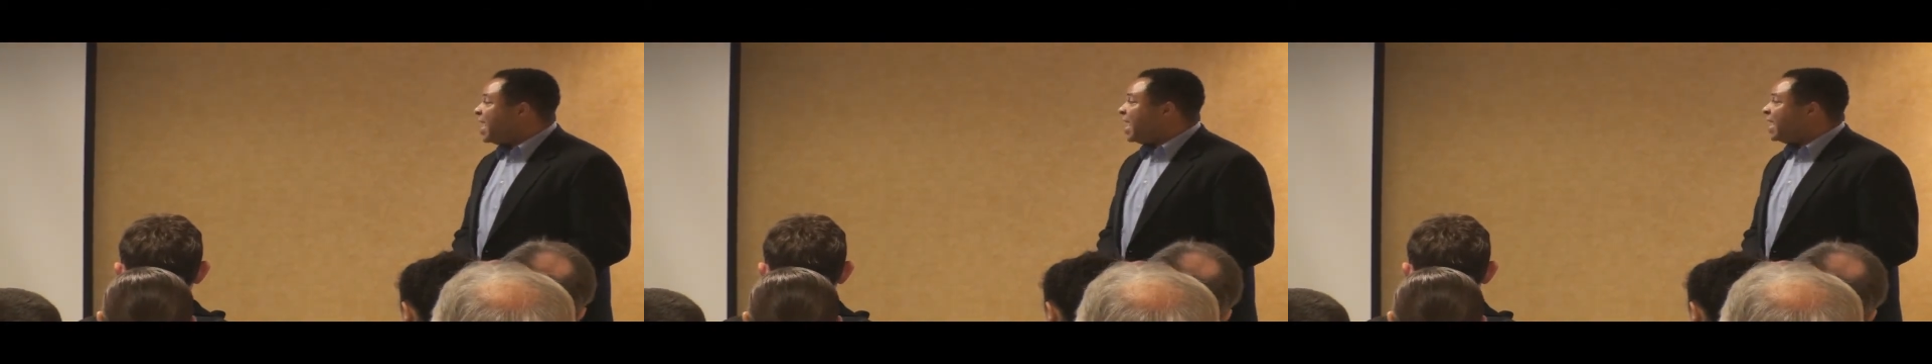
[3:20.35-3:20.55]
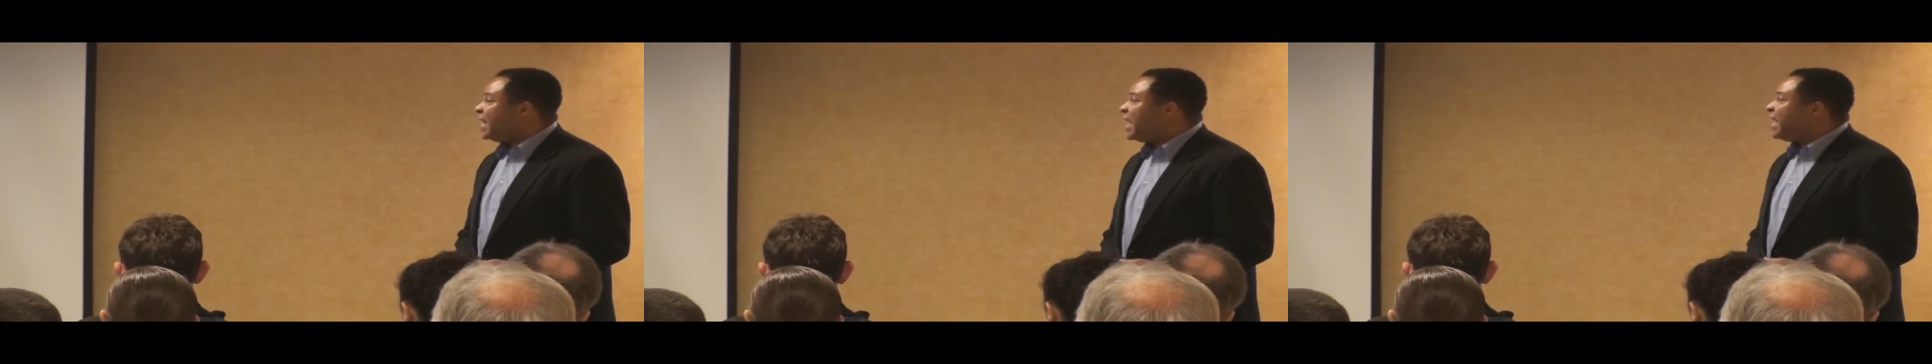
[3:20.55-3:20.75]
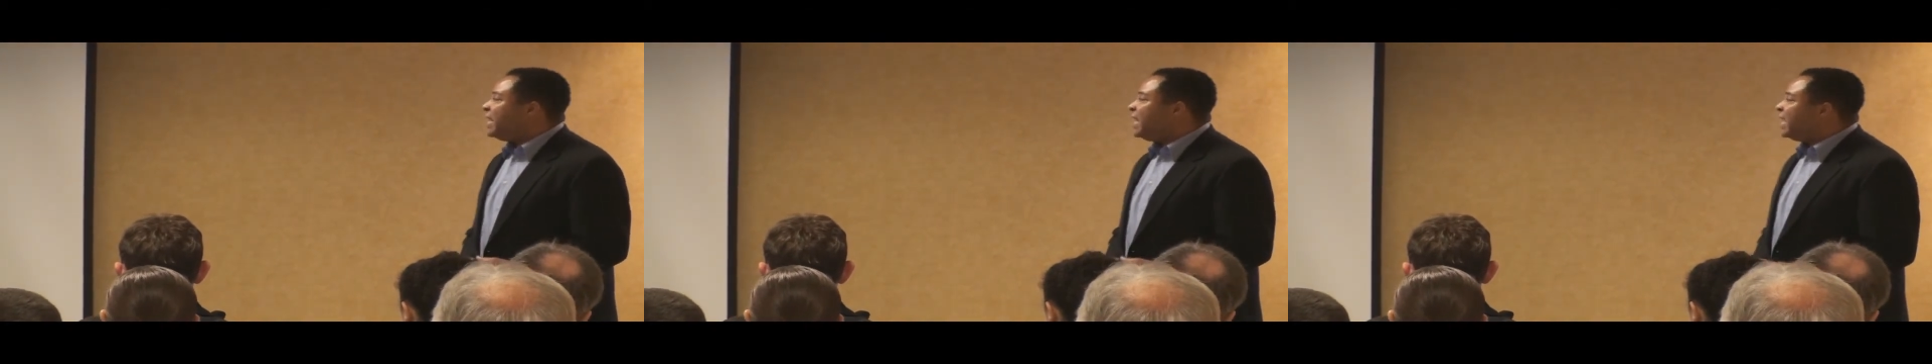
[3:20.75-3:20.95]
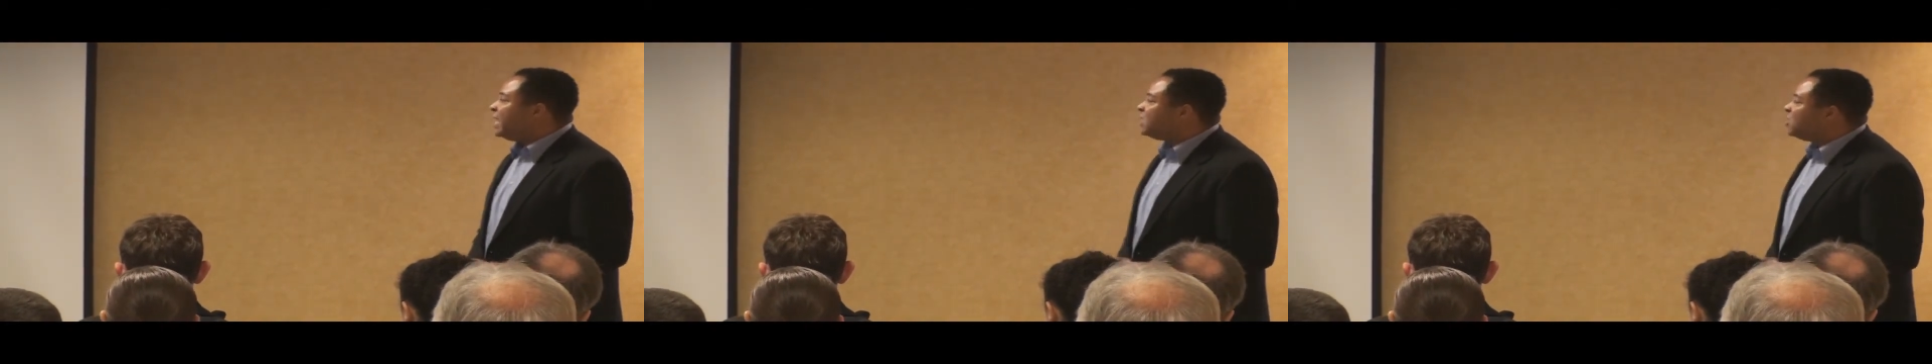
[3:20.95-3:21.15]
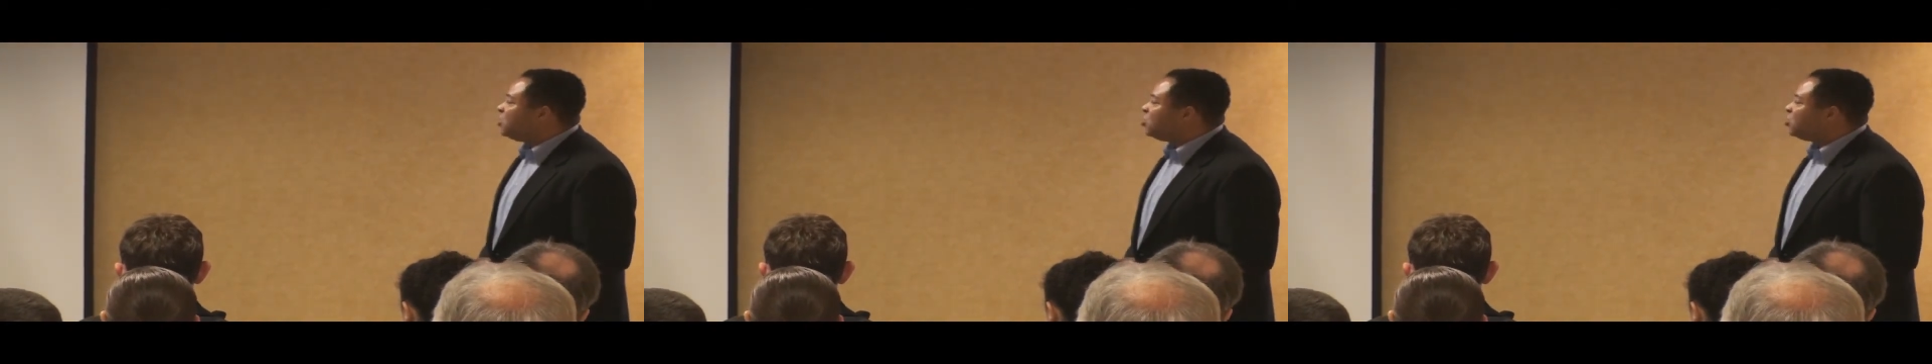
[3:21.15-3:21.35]
and
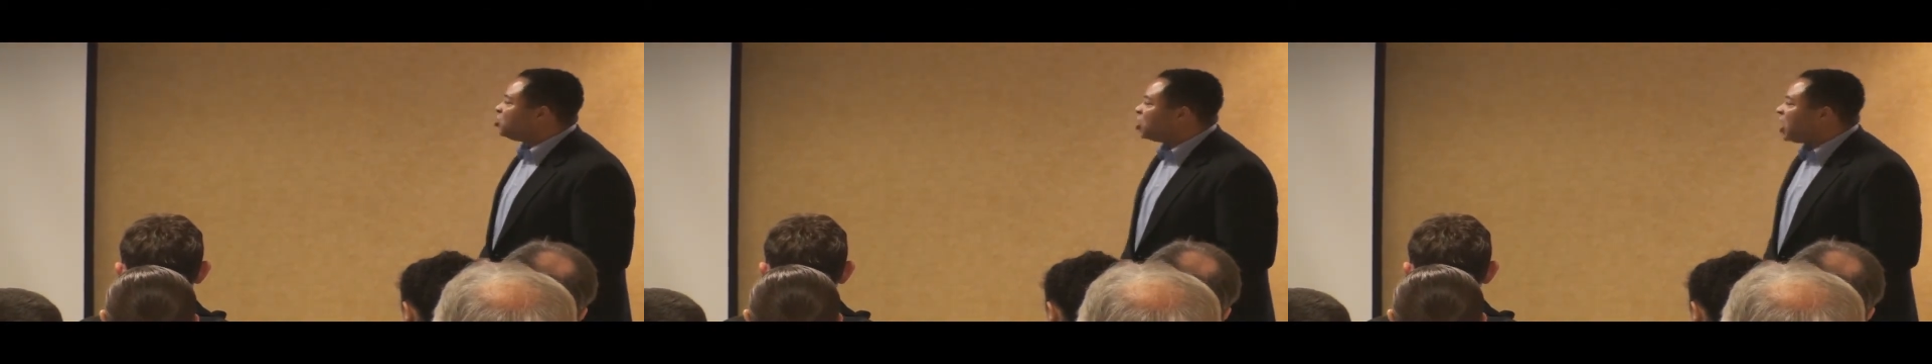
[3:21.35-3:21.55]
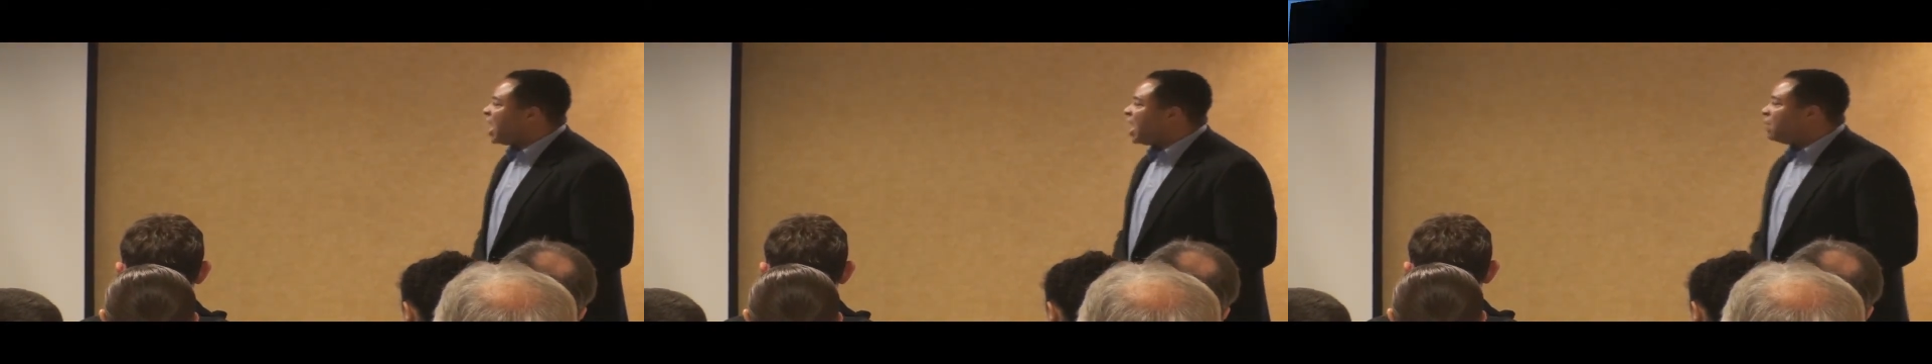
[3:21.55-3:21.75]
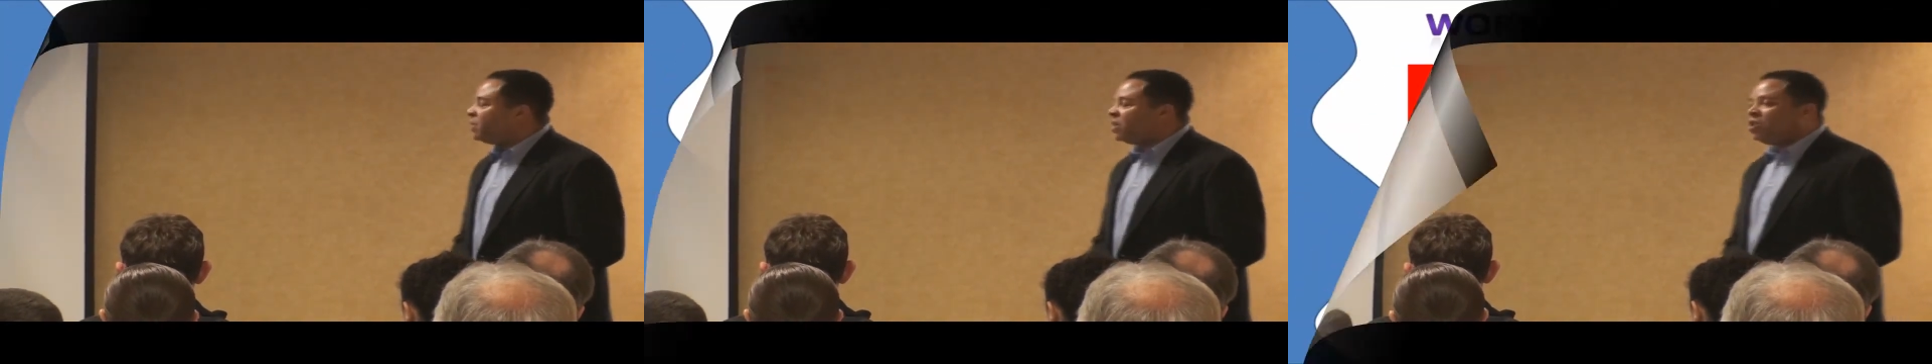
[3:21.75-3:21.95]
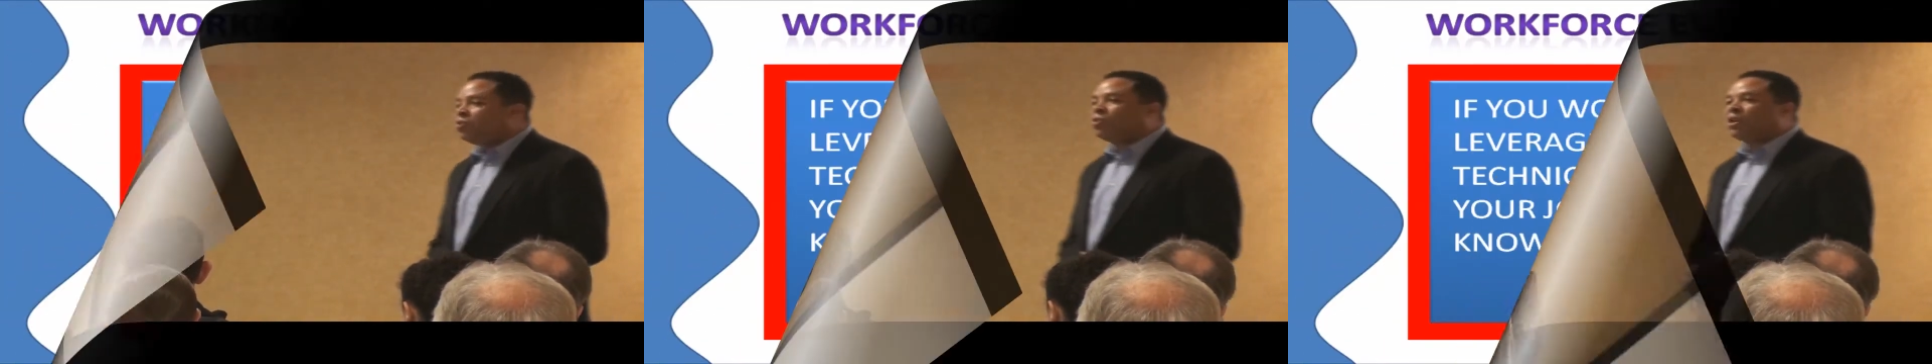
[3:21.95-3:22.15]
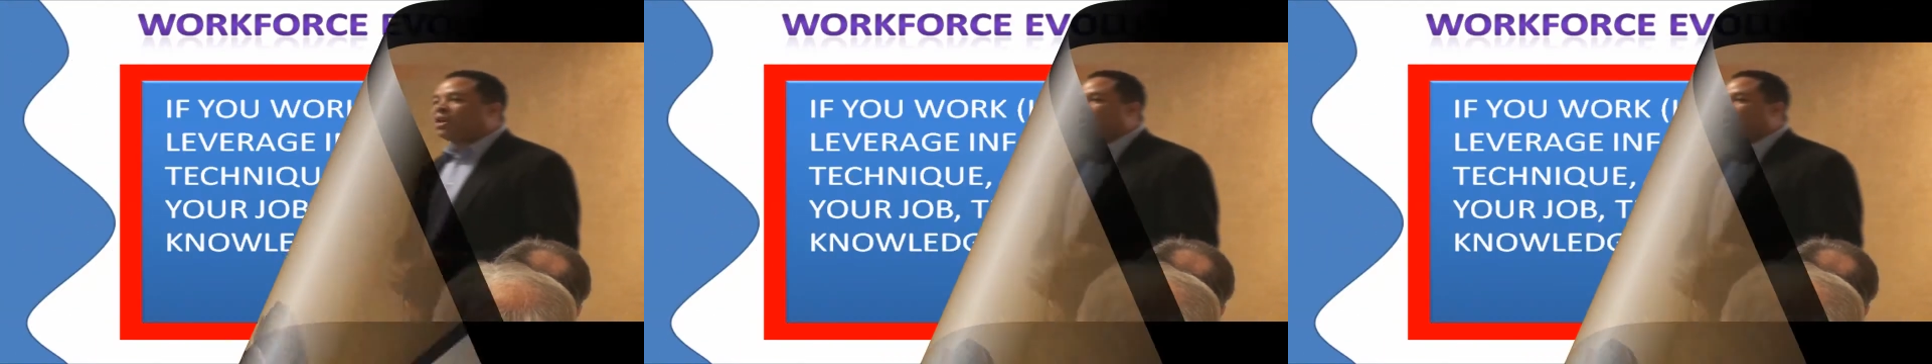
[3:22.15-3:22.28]
ideas in your job, then you are